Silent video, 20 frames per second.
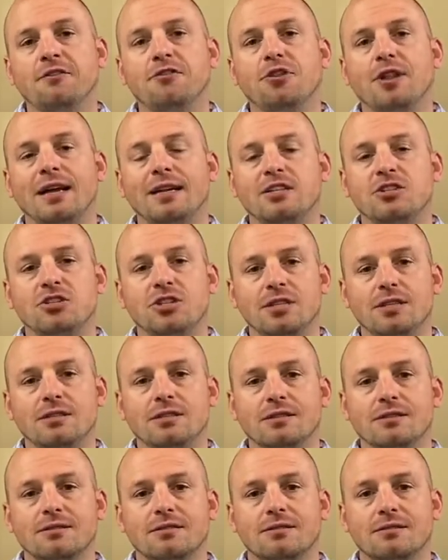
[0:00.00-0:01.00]
like
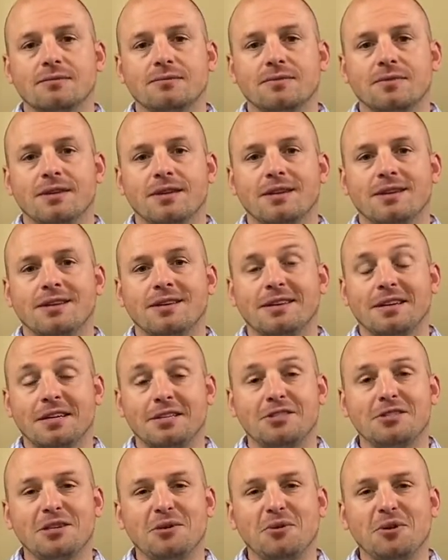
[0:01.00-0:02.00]
Jesus and
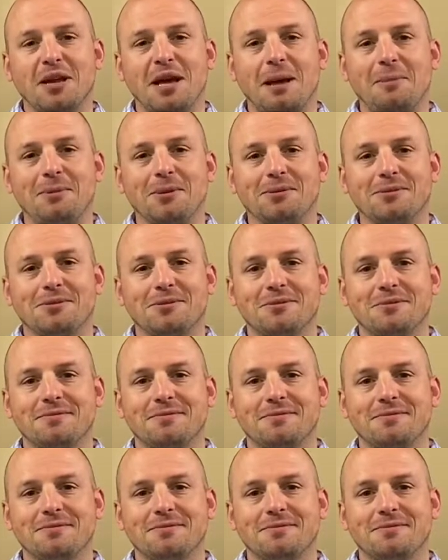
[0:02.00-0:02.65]
see what happens?